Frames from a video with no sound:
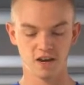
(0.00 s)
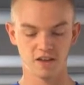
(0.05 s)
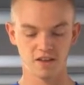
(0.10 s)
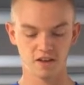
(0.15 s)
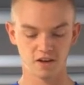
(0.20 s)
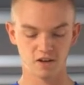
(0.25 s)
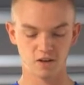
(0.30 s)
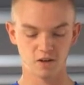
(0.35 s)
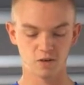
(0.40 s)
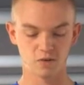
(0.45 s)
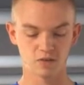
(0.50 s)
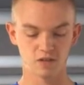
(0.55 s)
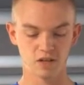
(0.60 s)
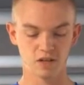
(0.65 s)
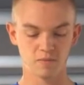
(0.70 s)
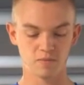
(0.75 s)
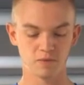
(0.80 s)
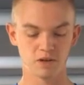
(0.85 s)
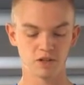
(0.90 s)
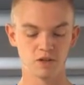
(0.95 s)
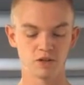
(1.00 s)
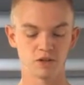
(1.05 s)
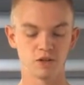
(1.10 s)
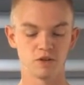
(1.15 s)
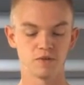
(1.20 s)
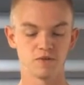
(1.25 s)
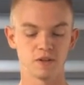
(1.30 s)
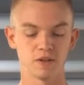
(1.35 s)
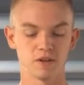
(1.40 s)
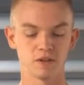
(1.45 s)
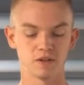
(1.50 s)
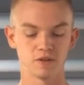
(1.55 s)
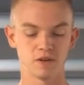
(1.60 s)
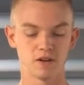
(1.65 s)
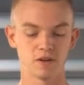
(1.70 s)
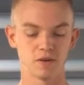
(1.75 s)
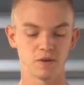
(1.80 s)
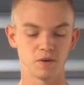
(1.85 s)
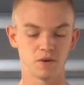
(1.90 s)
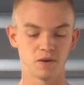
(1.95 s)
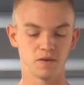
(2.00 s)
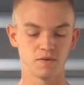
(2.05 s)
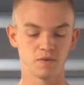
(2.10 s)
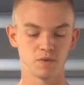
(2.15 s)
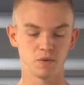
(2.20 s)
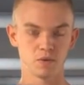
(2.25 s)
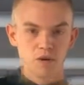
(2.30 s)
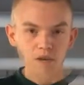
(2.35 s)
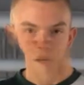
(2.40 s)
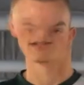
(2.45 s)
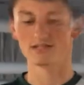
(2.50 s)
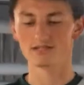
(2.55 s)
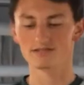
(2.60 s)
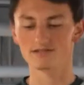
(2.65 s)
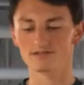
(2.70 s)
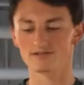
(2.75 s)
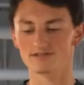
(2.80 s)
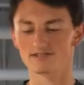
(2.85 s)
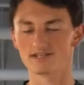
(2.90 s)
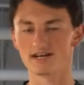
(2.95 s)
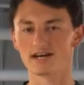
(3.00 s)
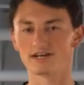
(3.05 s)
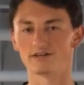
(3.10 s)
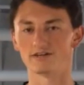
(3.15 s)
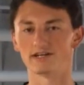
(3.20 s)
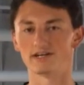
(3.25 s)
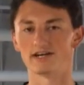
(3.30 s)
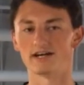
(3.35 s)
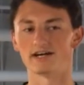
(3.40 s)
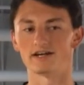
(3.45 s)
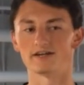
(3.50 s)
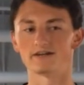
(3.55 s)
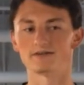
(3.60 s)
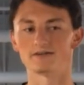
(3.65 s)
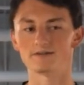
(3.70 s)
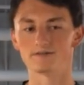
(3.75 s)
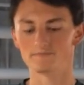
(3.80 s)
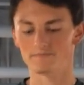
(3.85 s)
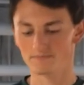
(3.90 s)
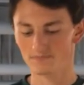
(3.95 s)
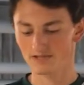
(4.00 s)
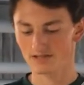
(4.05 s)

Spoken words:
and then close it, and make sure your fingers are out of the way. These are soldering irons.